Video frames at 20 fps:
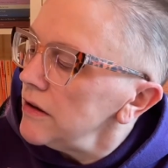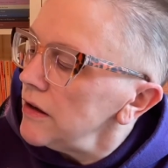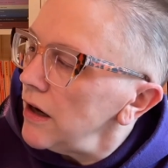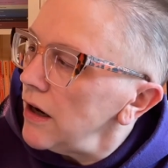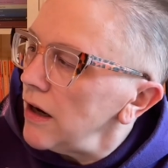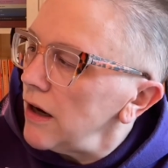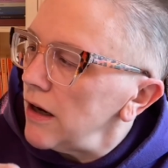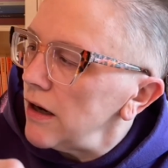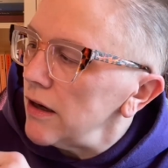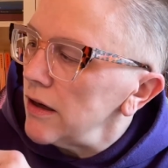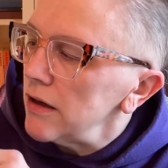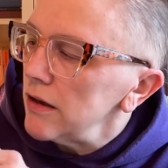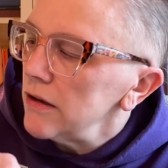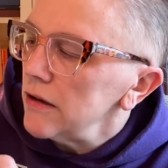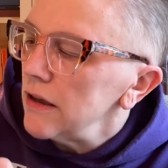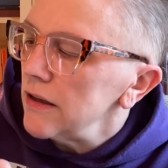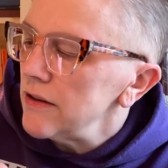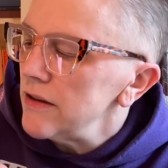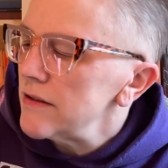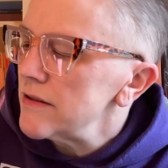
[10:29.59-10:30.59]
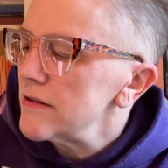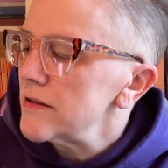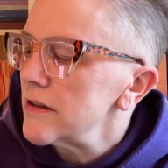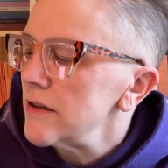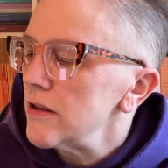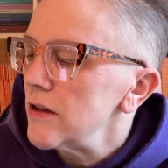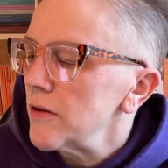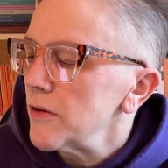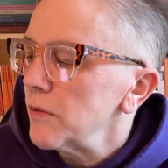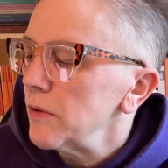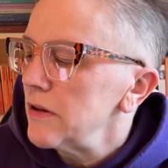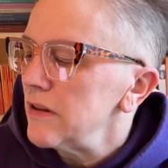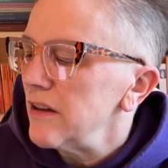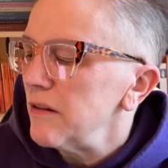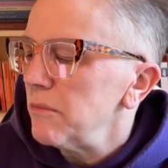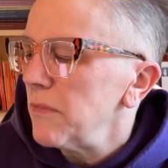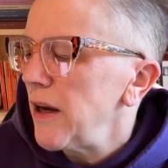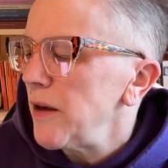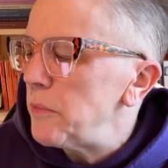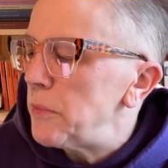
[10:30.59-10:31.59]
This is another one
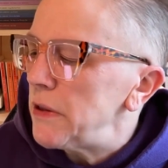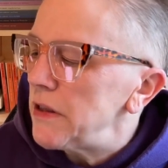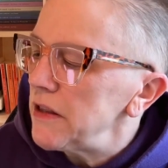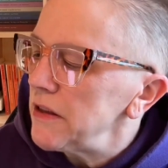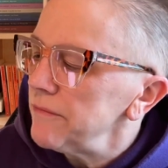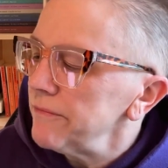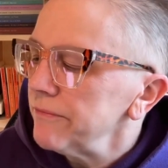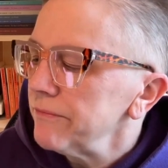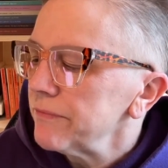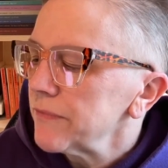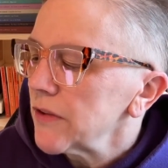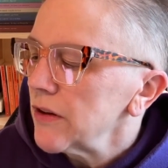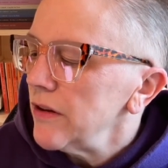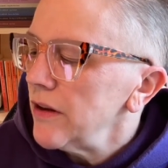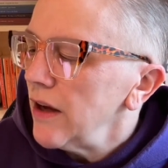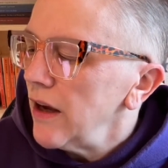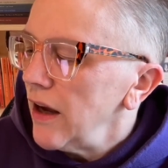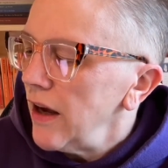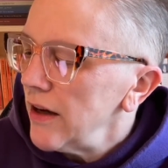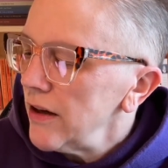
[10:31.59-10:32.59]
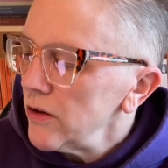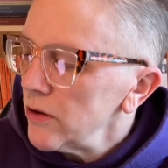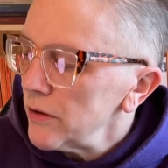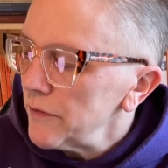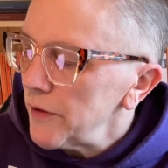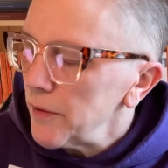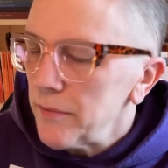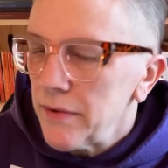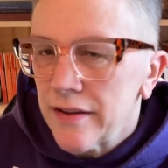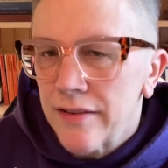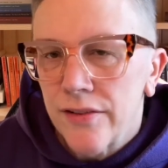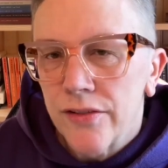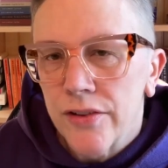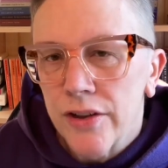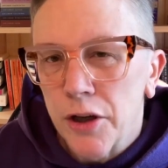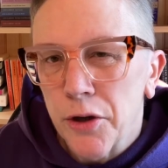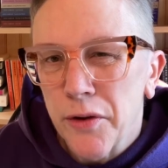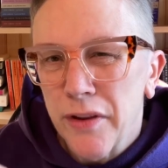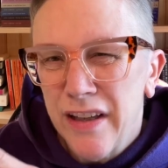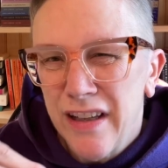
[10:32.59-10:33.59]
that might be, I don't know if I'm
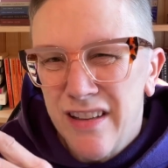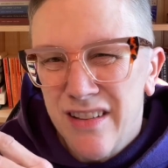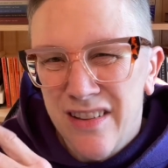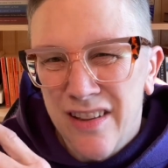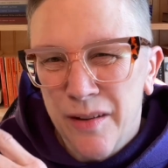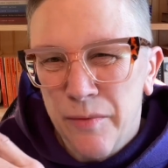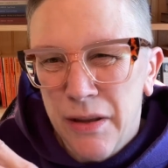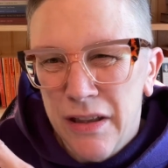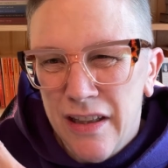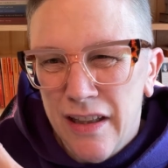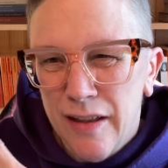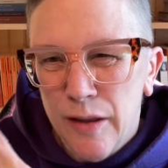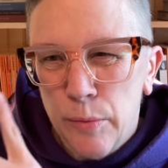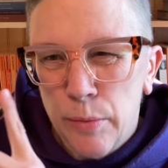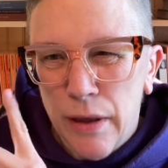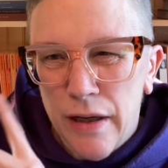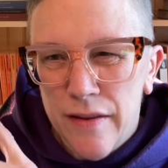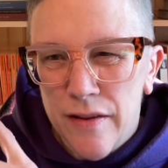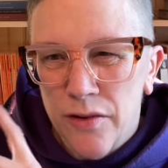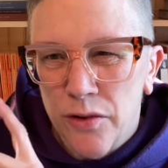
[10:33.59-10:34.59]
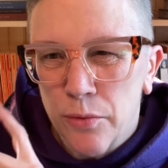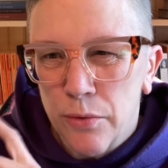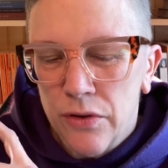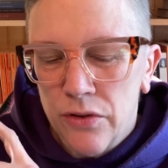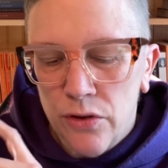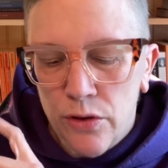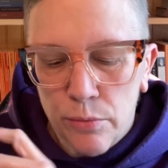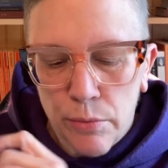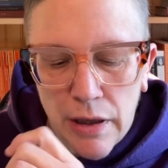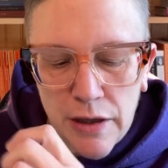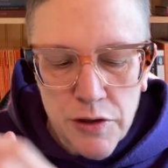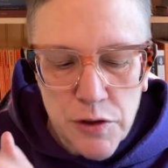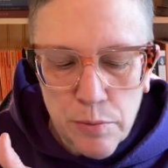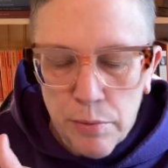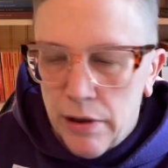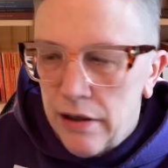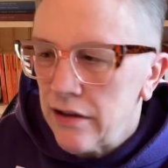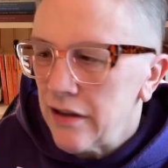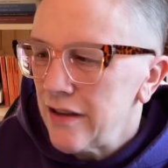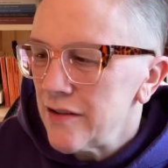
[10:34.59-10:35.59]
necessarily intimidated by this one too much,
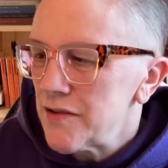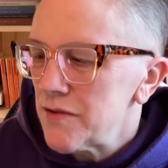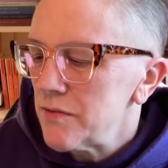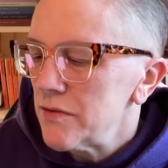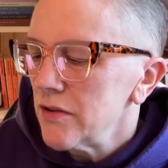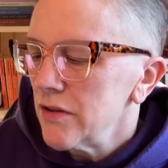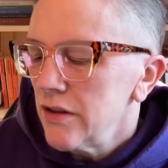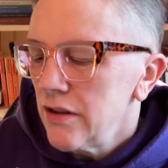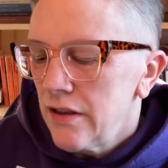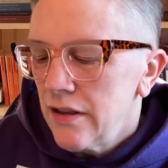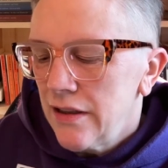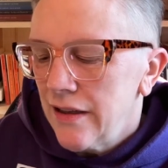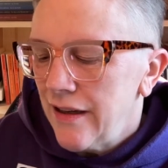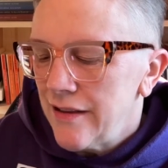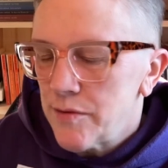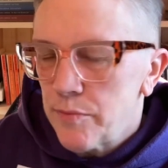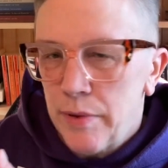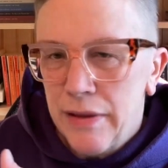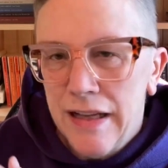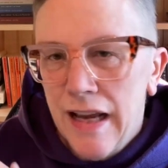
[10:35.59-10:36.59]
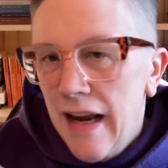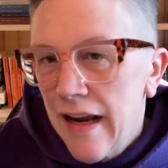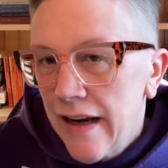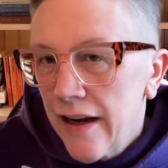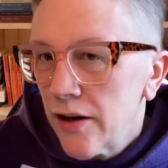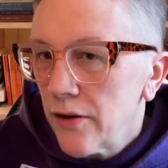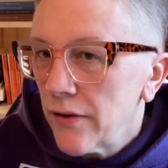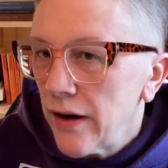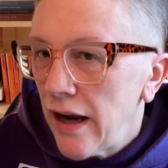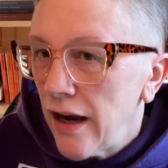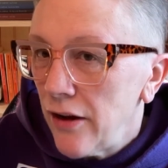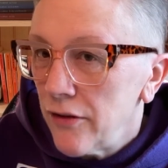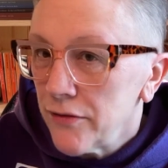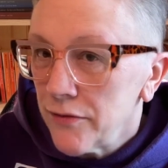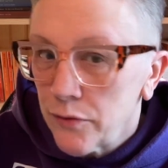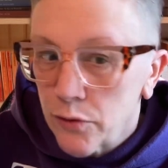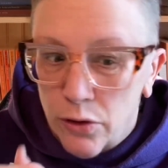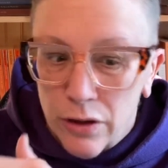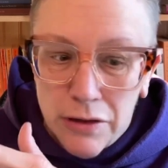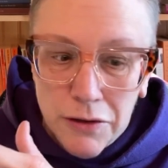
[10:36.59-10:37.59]
but it's been hanging around
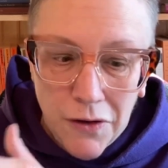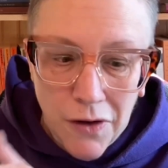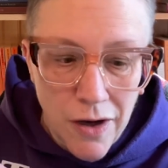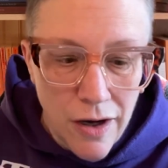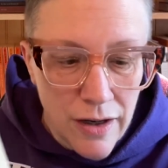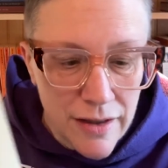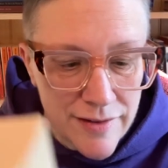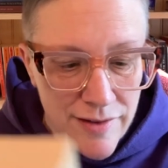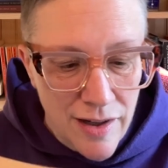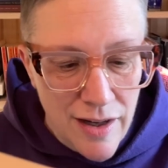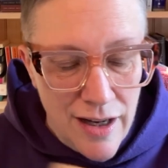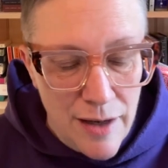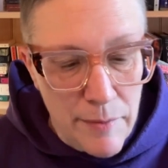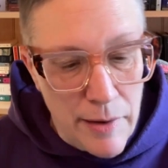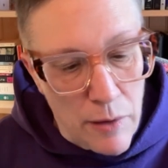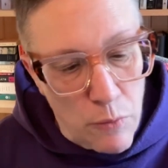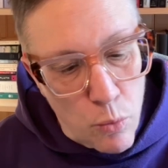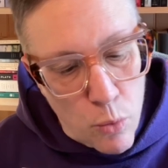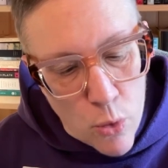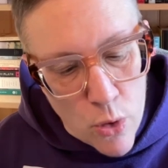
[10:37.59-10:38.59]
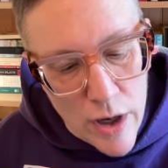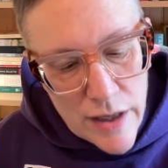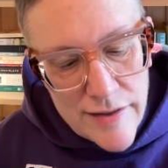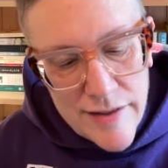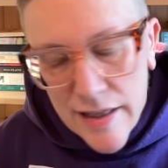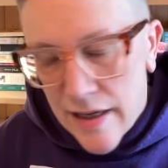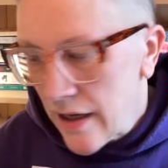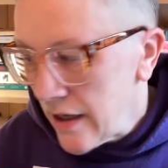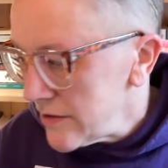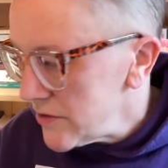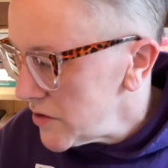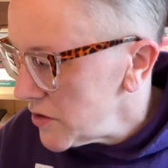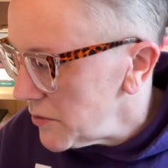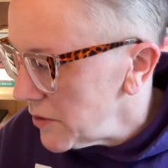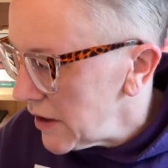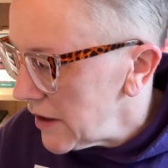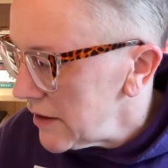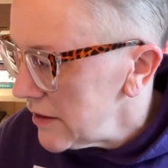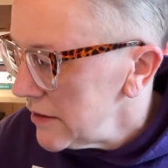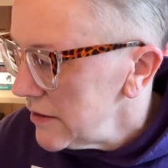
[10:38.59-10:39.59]
for a long time. I want to get to
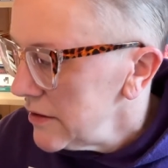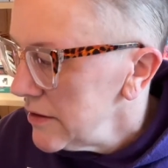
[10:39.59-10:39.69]
it.